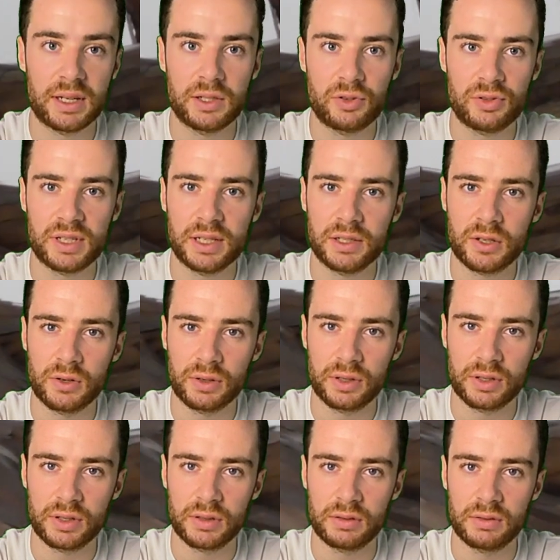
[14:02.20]
Now it's interesting to
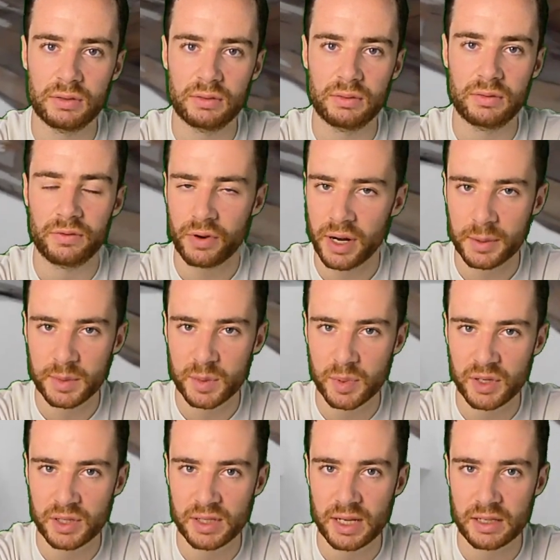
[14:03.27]
look at frames
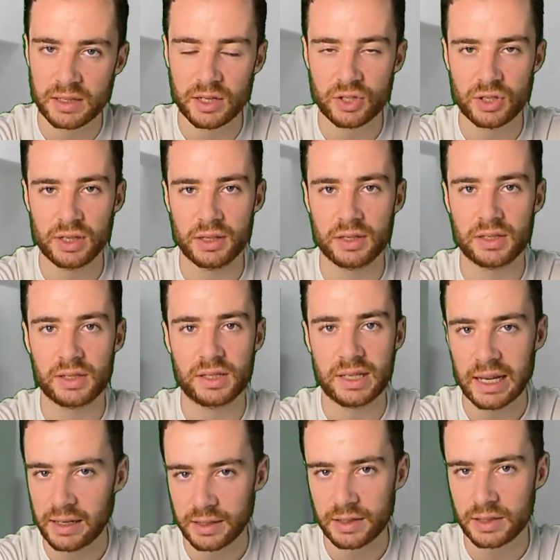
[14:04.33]
because they're essentially the
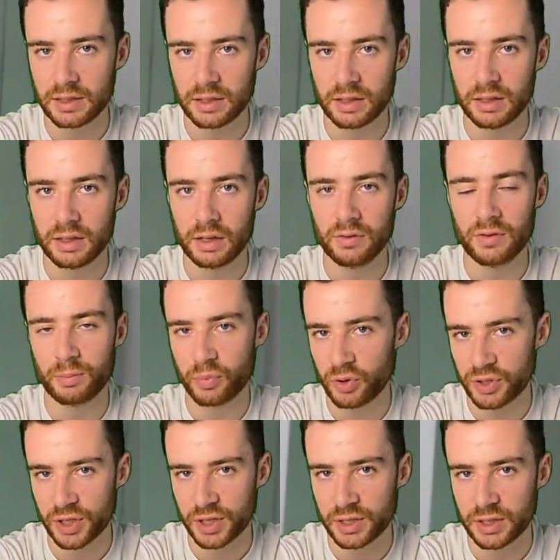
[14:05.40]
skeleton of a
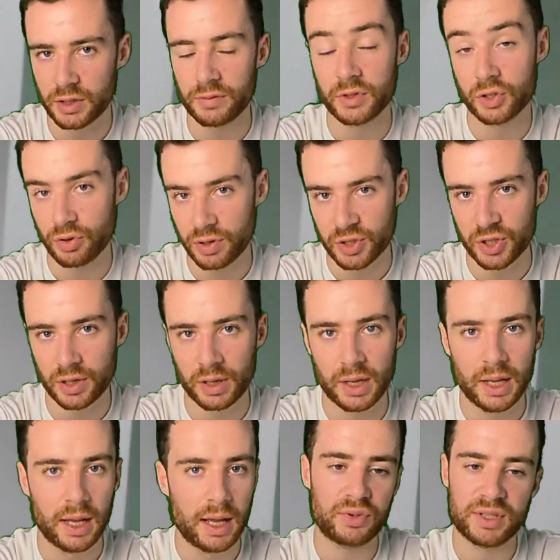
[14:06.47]
project, of a structure.
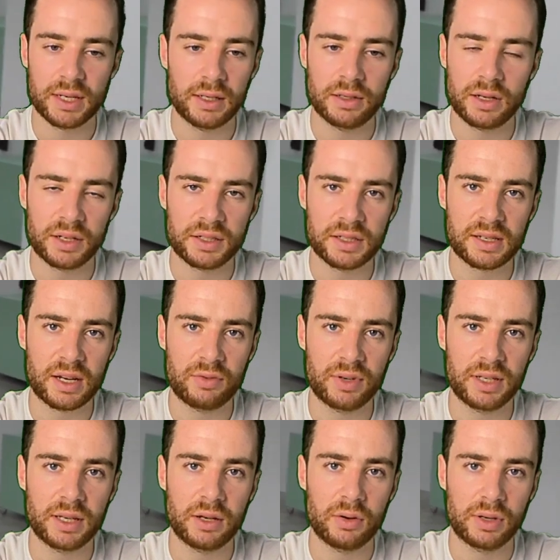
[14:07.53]
Brazilian artist
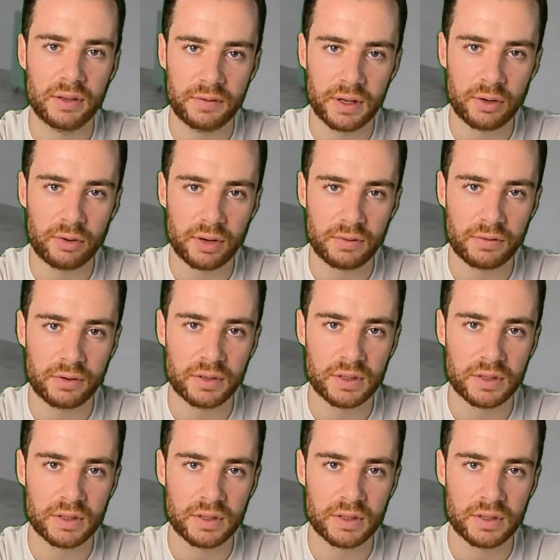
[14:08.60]
Henrique Oliveira,